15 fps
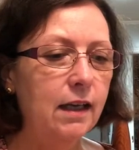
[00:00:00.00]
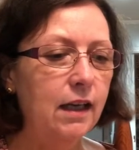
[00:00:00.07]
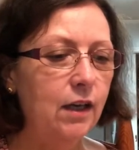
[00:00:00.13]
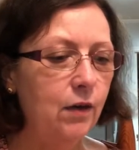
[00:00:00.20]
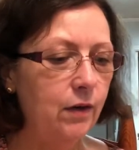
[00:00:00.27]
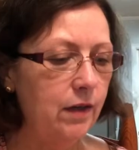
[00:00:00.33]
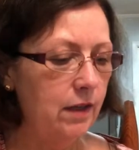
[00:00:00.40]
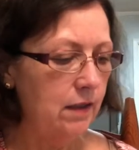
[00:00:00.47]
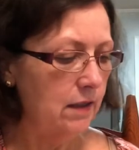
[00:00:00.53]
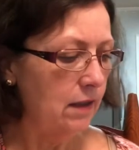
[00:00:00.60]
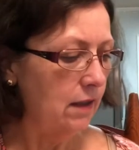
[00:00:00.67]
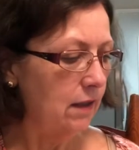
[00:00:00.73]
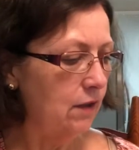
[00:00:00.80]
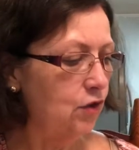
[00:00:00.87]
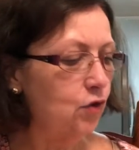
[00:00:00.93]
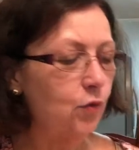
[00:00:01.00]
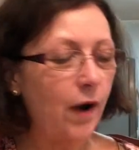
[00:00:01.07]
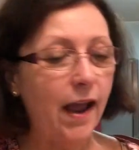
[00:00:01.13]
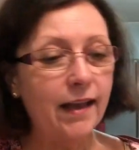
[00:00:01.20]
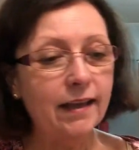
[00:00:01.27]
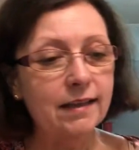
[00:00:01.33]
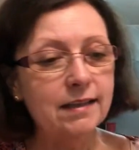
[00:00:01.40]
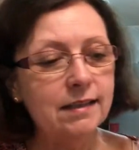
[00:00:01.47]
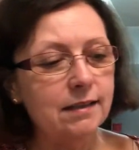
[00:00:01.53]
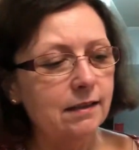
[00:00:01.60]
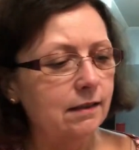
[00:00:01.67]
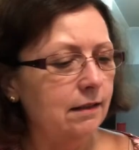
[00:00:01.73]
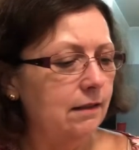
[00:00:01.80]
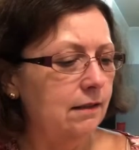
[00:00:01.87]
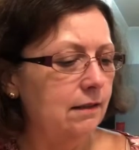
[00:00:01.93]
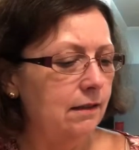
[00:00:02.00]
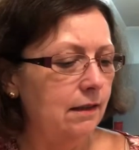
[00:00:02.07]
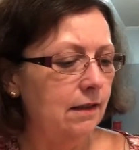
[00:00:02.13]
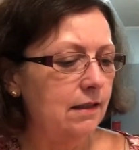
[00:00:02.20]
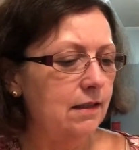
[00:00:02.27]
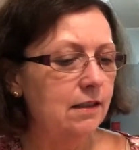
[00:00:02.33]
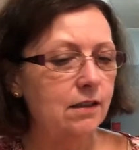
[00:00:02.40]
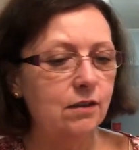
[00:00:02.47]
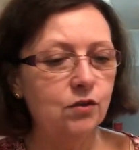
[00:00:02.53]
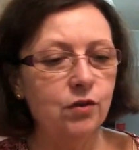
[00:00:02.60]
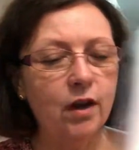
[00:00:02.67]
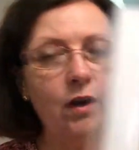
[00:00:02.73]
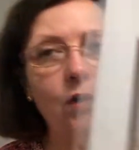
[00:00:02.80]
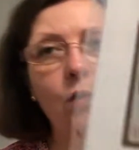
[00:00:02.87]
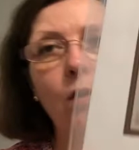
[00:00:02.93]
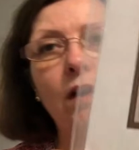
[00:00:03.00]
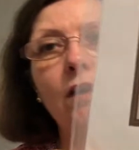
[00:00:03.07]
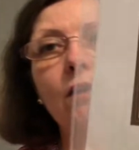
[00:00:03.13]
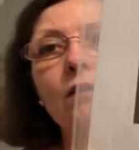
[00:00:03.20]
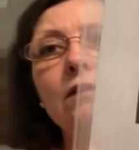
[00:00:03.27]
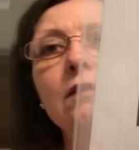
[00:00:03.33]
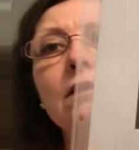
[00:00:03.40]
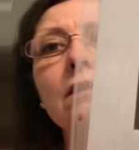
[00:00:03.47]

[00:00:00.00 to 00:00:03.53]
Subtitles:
Here is Dragons, and this is a Dragon Quaker.